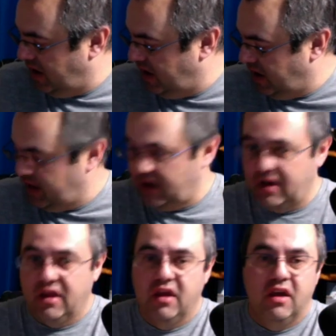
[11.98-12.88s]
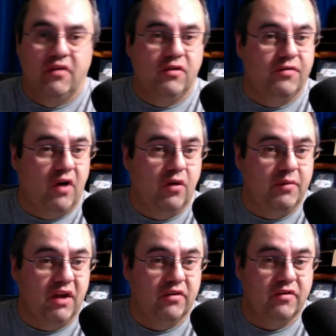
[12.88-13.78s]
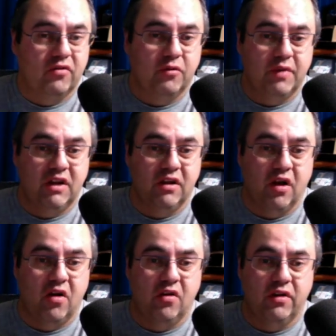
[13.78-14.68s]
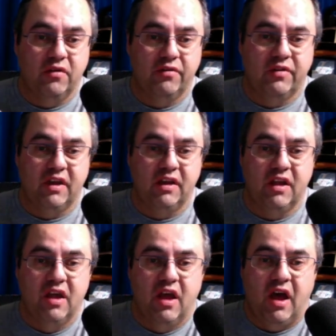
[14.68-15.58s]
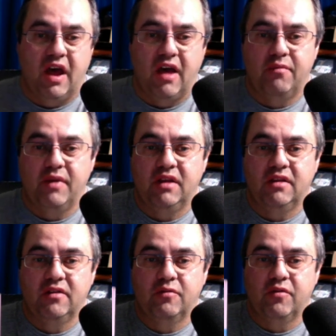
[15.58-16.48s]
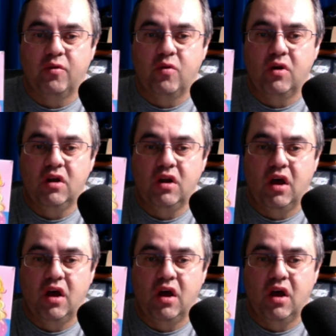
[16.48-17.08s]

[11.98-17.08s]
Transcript: and if you follow me on social media at all, you've seen I have made these before.